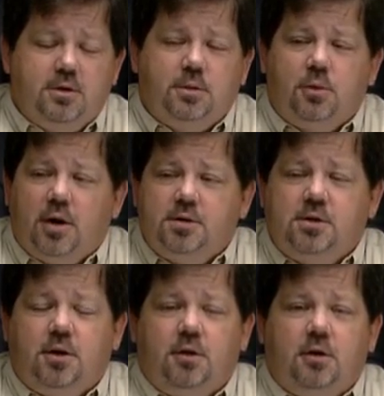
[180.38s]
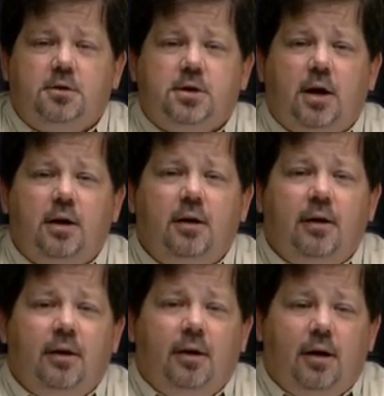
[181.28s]
surprises on the good side.
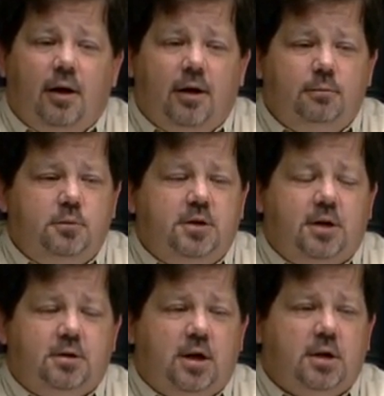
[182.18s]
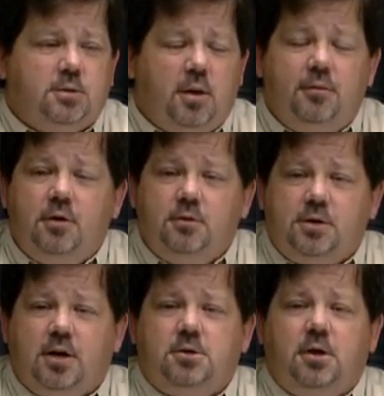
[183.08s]
Um, sales tax revenue is
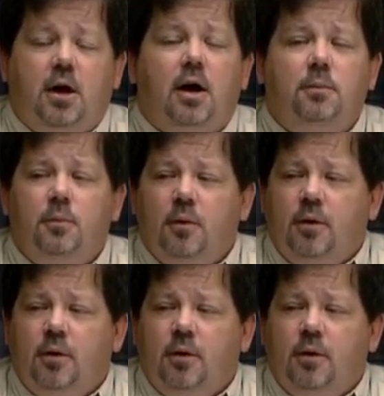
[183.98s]
actually up.